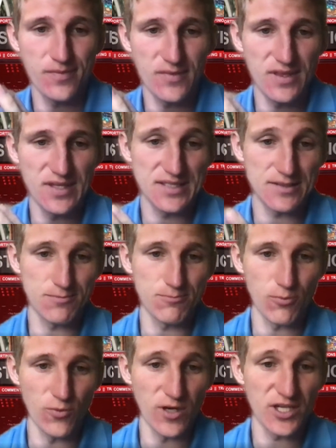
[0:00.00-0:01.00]
this
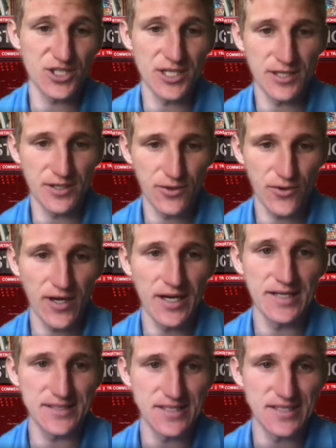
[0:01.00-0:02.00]
Russia-Ukraine
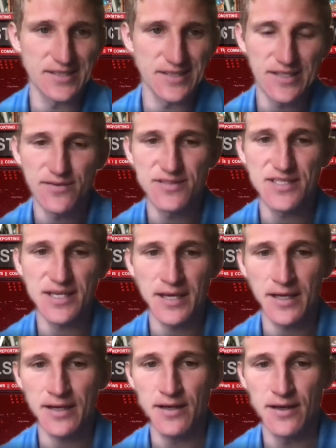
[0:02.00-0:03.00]
incidents, you've
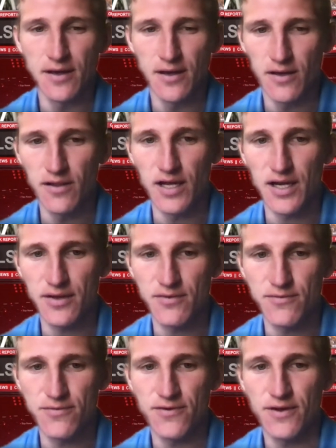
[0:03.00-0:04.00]
seen a lot
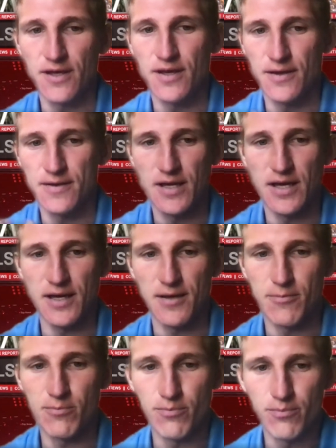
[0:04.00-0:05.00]
of
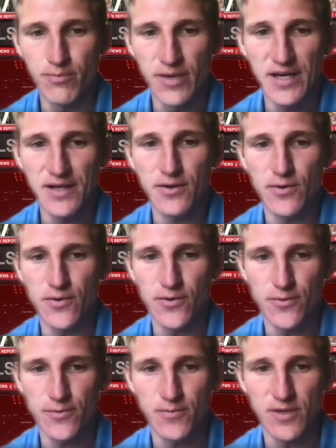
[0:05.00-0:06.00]

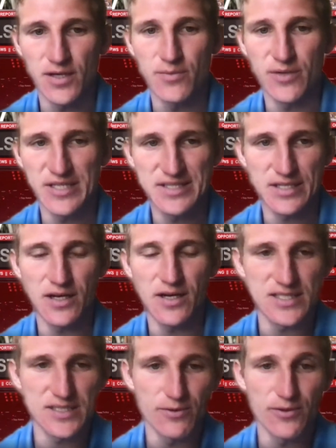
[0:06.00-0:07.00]
medical companies and
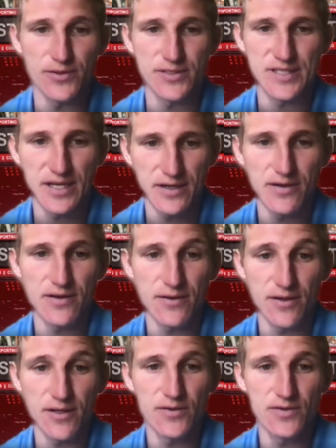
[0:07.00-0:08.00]
hospitals that
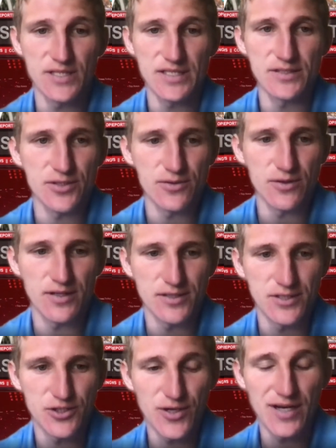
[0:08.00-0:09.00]
are using
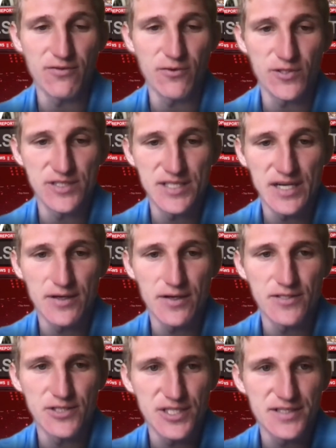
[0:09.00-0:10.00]
StrikeForce
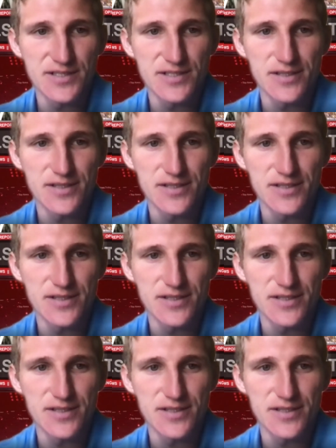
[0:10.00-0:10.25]
technologies.